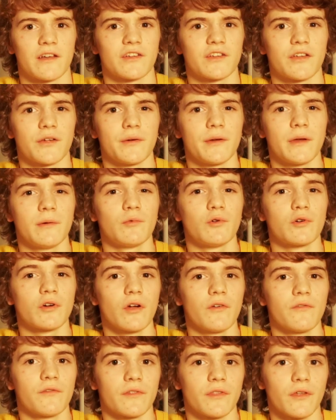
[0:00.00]
so it will
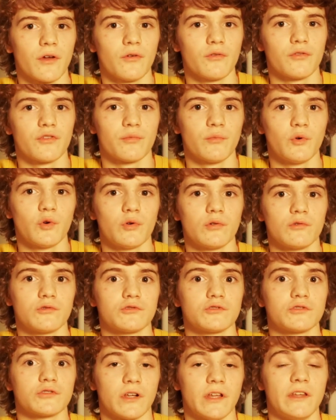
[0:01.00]
go for those more,
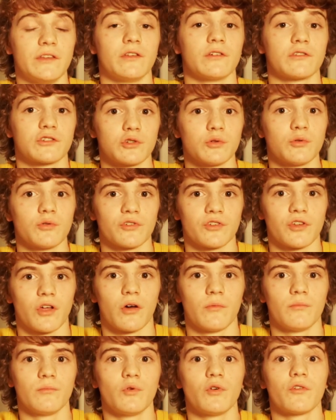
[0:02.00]
in the short
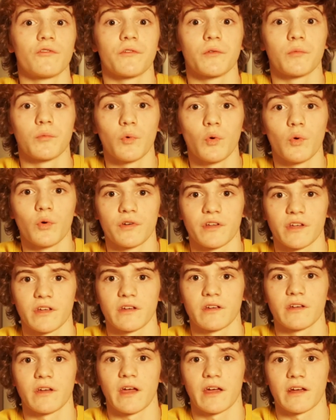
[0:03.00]
term, more
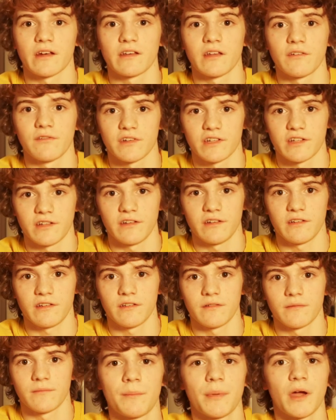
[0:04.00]
rewarding
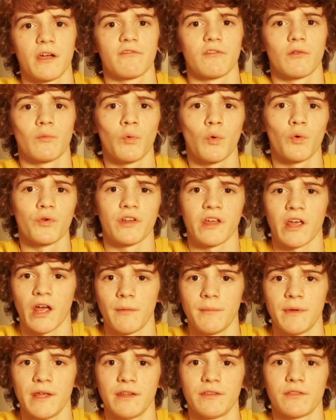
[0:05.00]
activities. And by rewarding
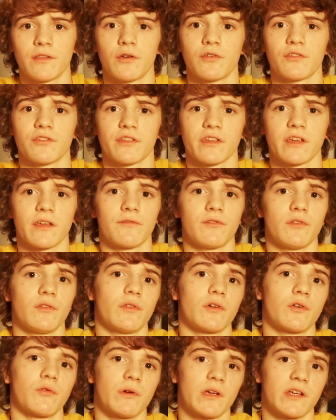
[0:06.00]
I mean those that give
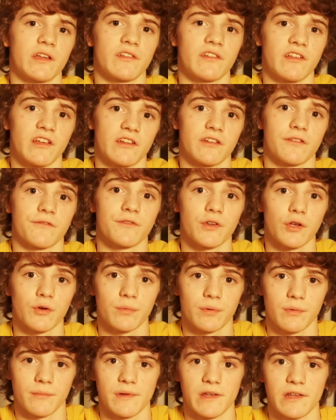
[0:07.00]
you the quickest hit of
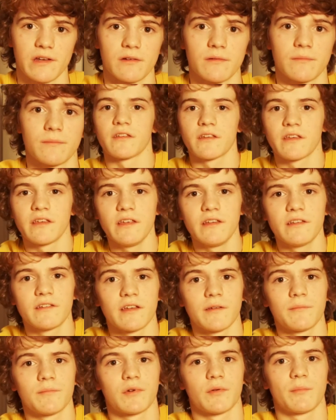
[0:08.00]
dopamine. So the key
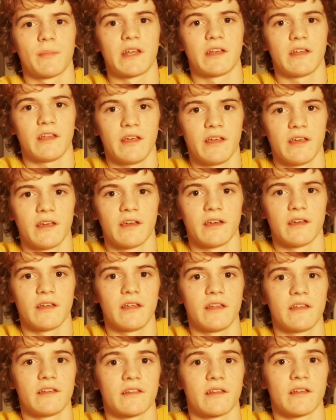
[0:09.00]
to implement here
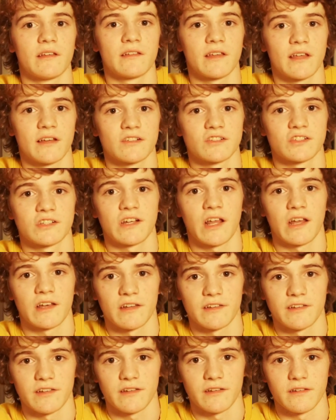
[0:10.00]
is intentionality,